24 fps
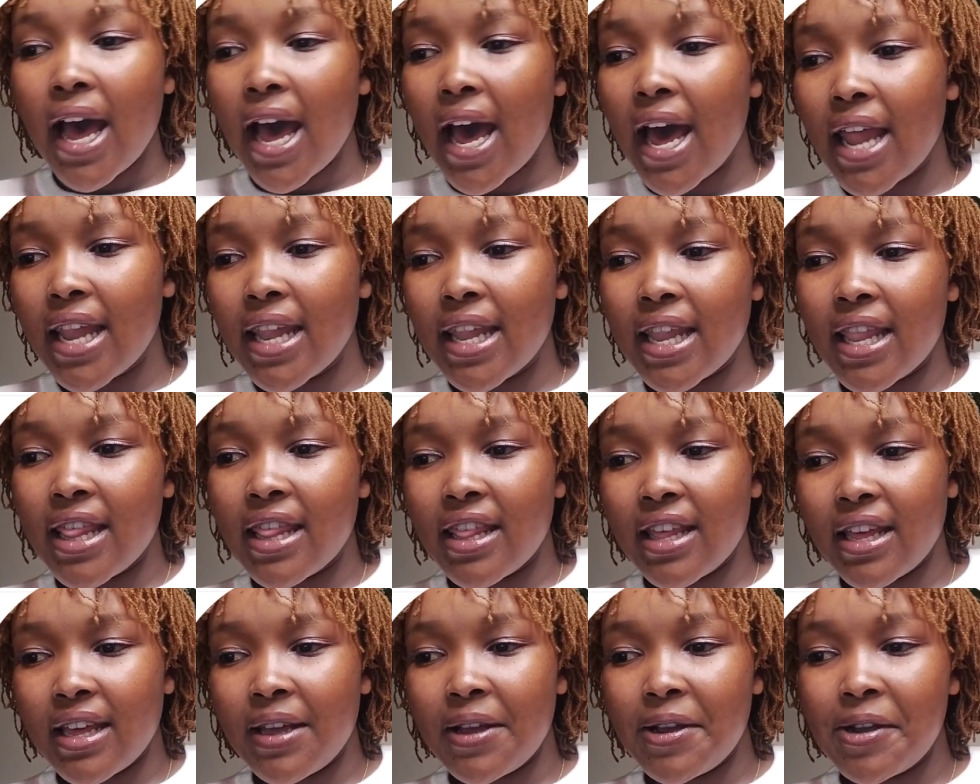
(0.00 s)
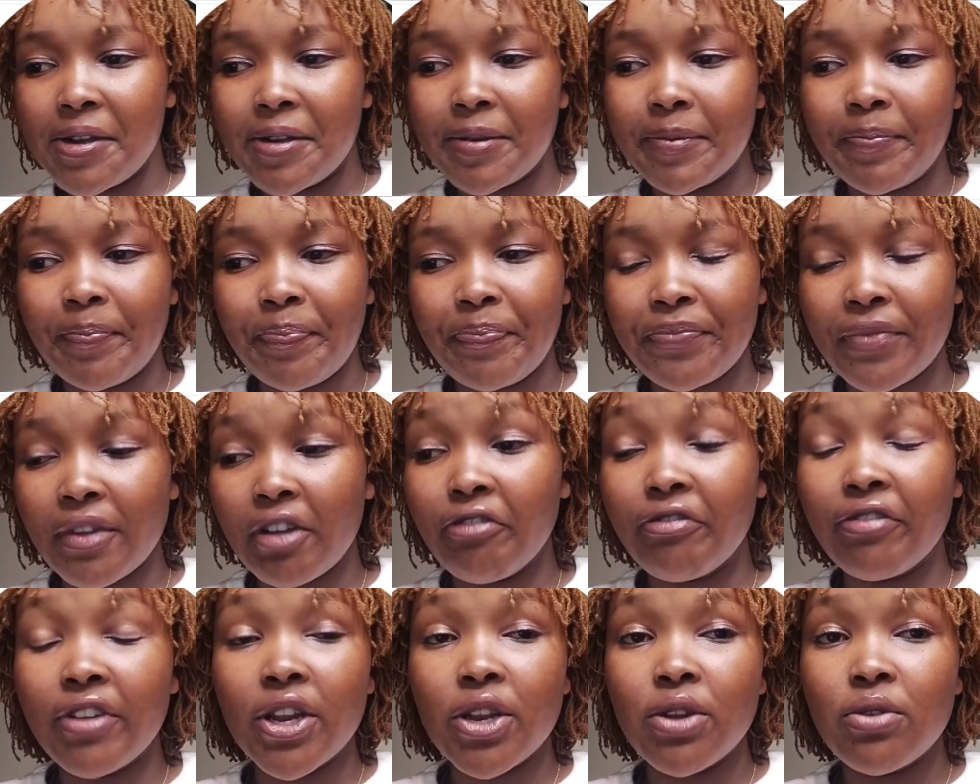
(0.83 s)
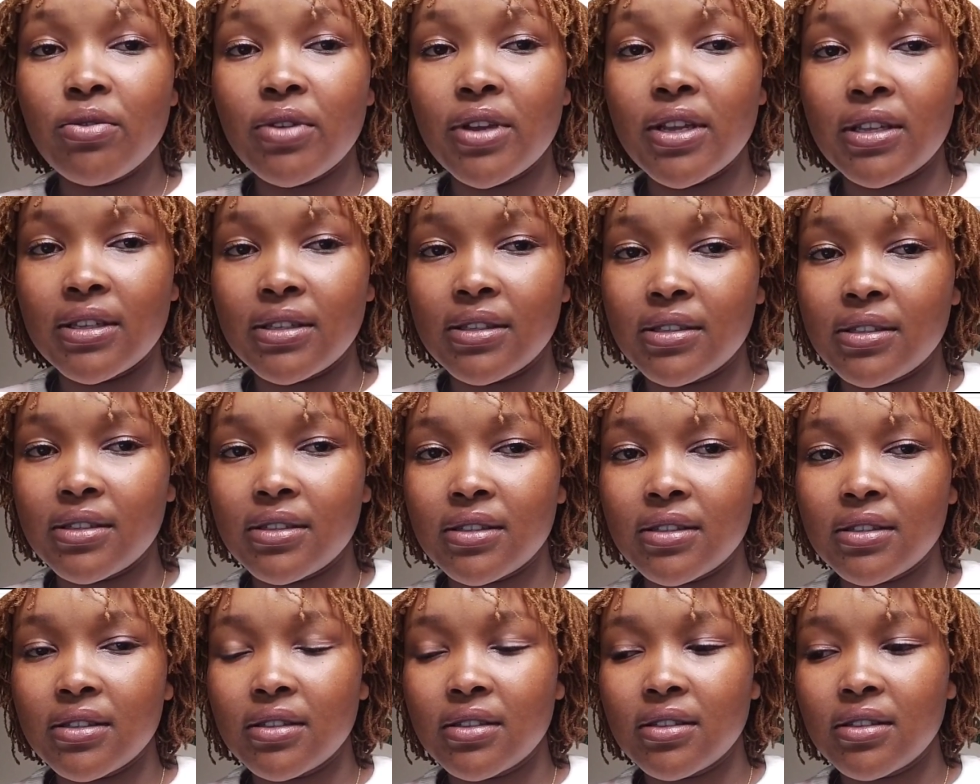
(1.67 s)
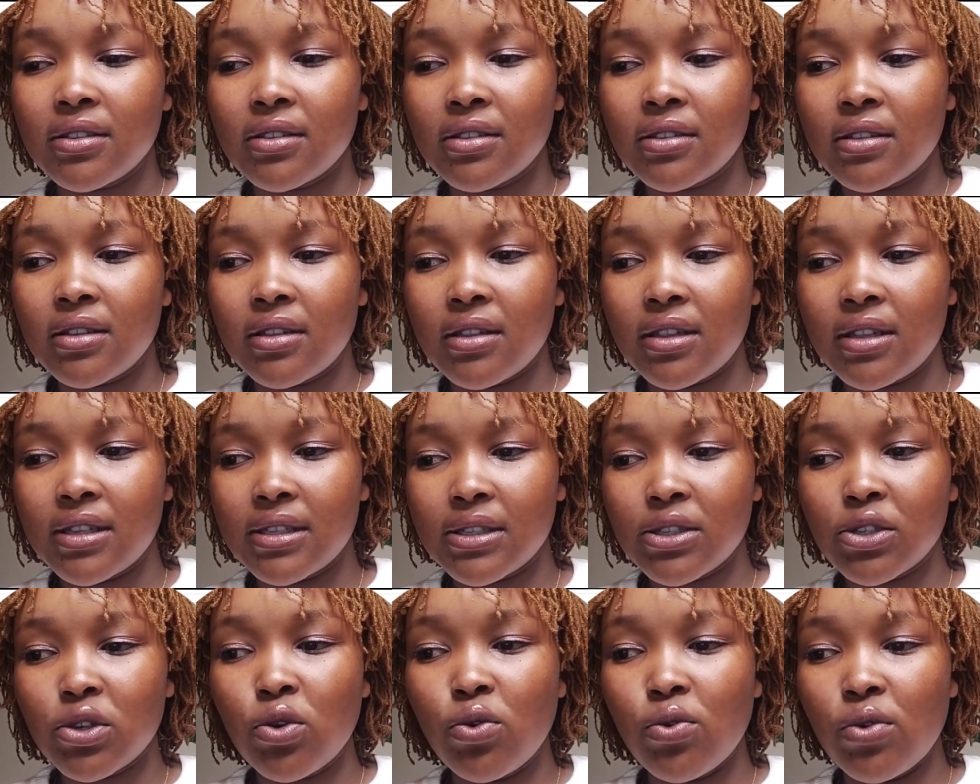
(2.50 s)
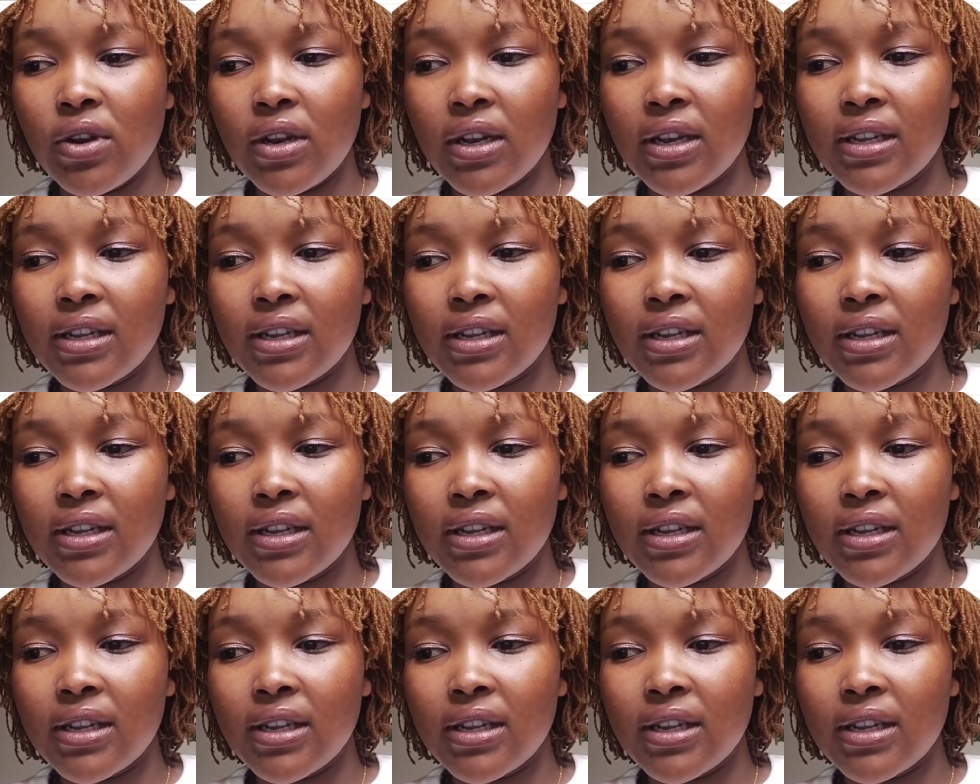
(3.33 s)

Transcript: and the venue is this school.